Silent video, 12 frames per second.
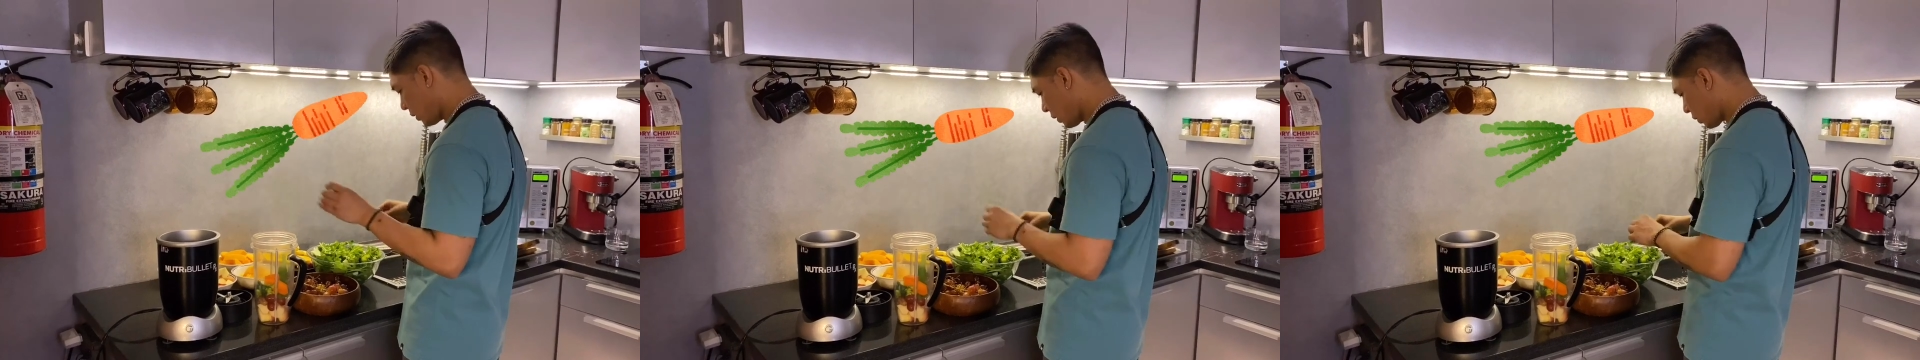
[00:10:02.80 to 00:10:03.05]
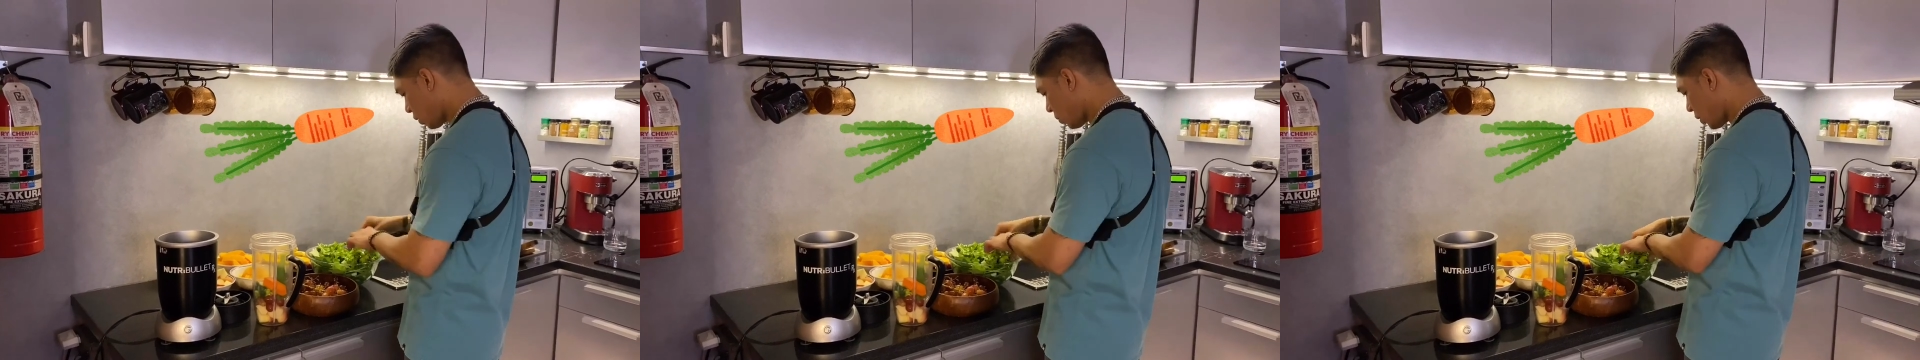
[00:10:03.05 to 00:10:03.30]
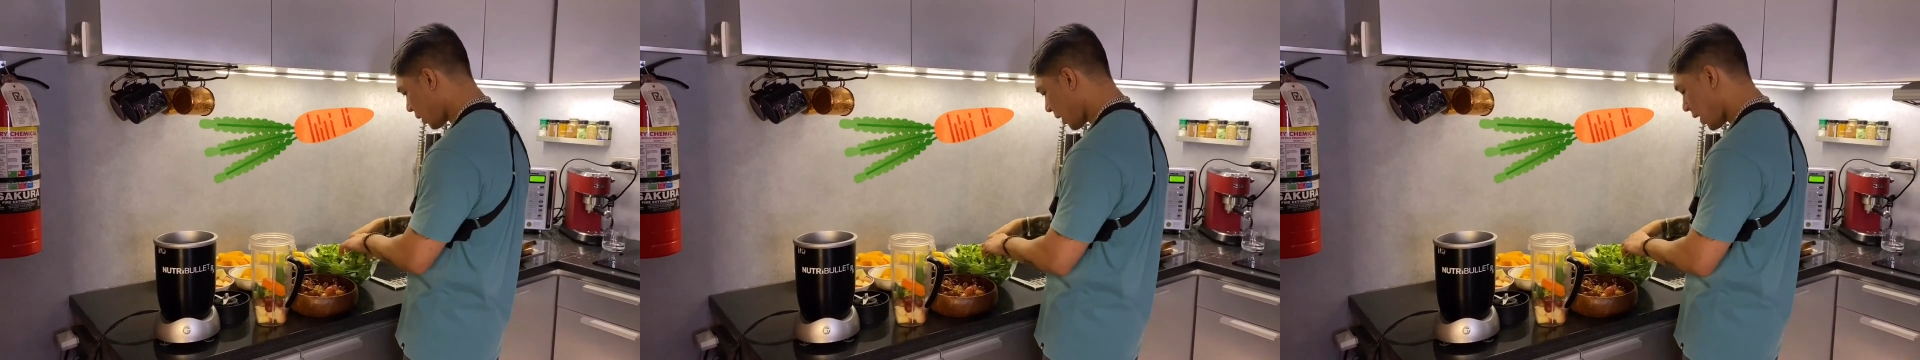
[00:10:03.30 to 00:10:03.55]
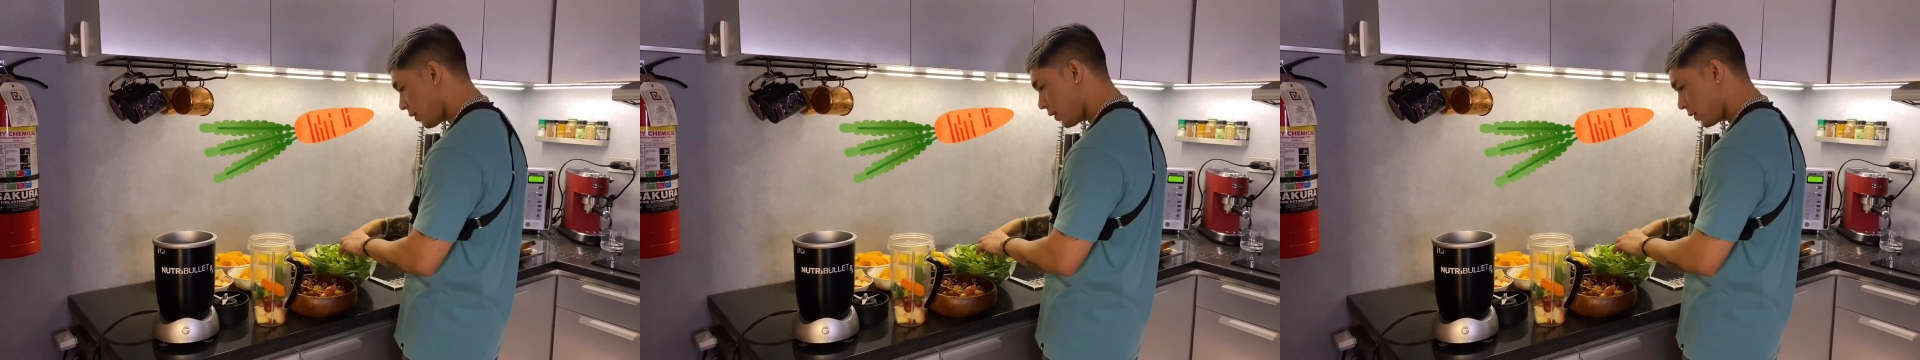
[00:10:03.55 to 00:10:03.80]
Let's go more
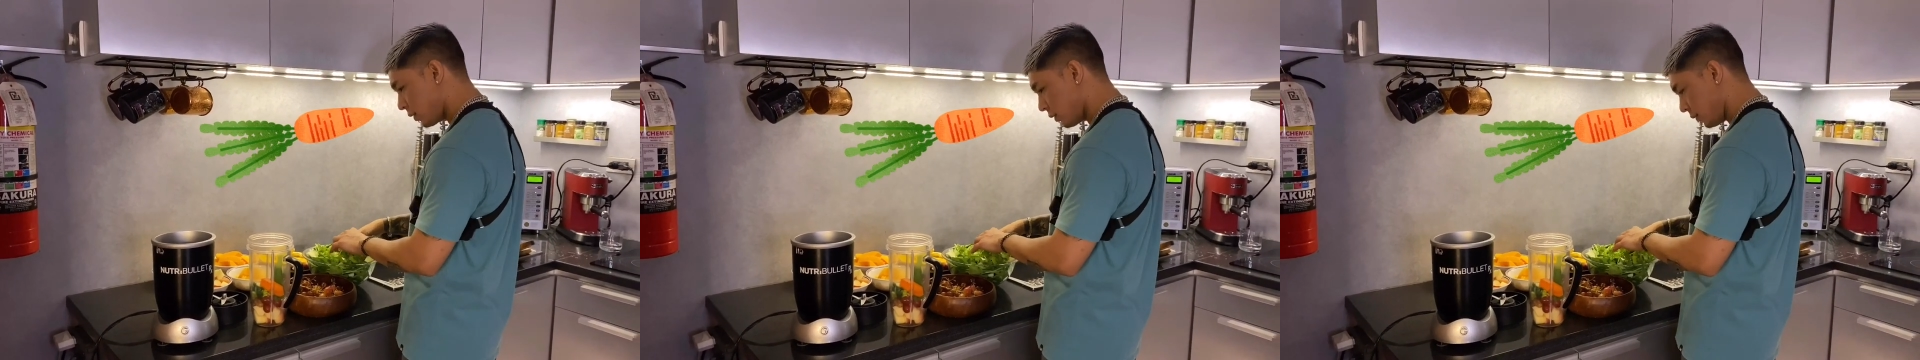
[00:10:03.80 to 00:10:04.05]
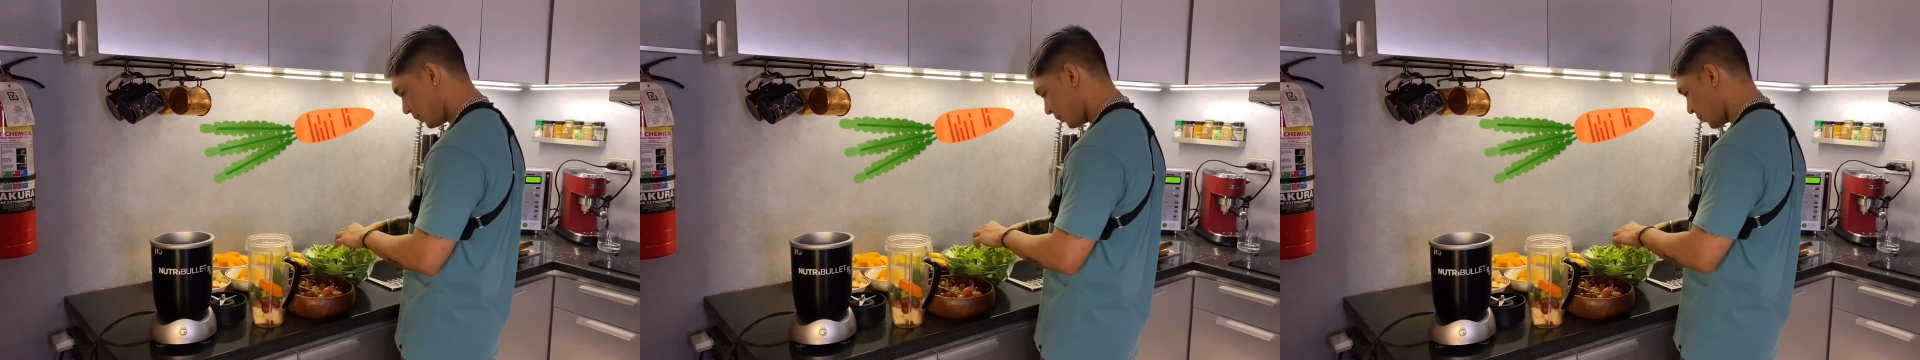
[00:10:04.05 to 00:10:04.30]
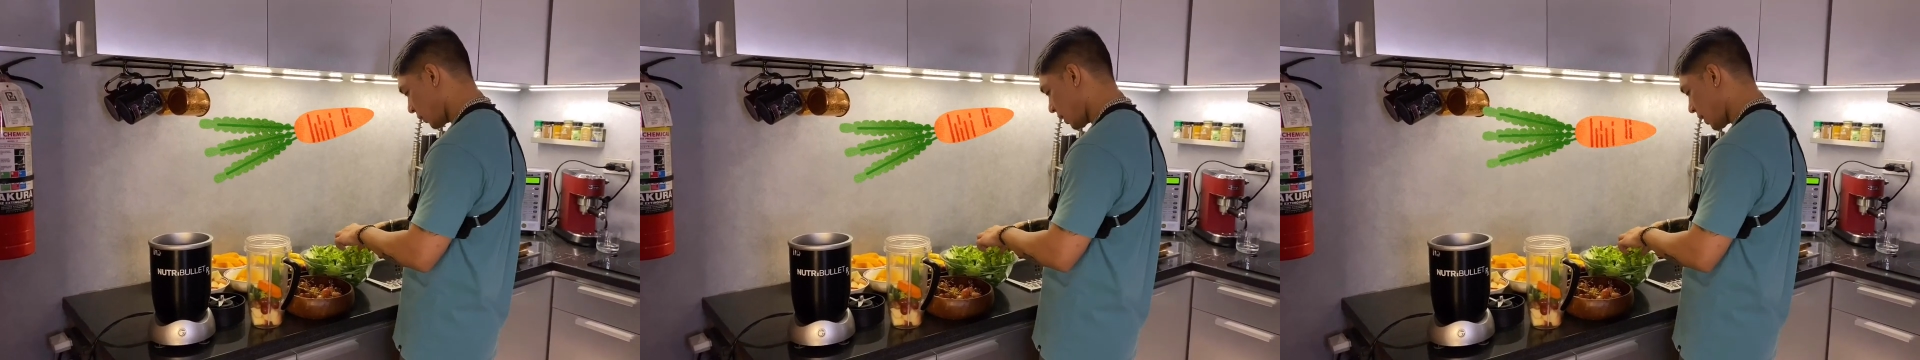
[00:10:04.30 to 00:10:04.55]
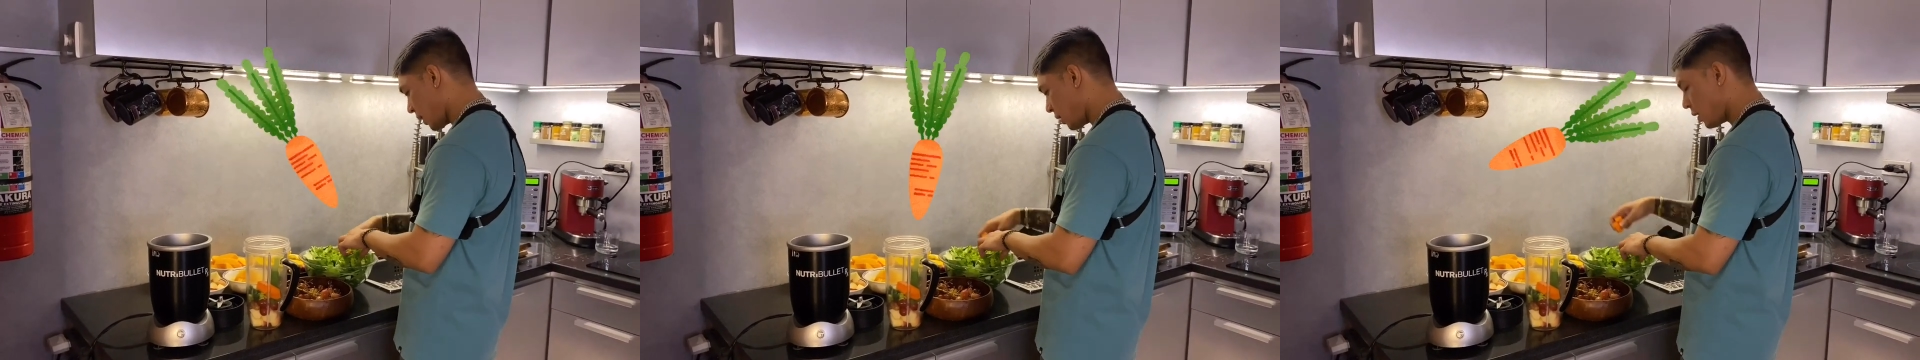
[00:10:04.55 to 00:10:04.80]
carrots.
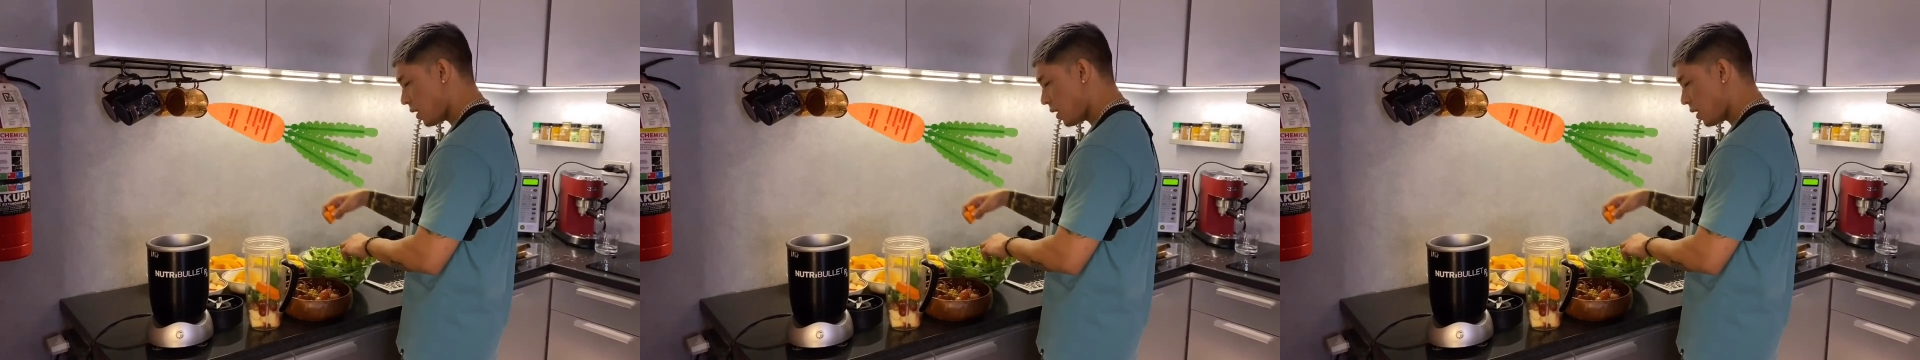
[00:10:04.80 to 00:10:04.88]
Okay.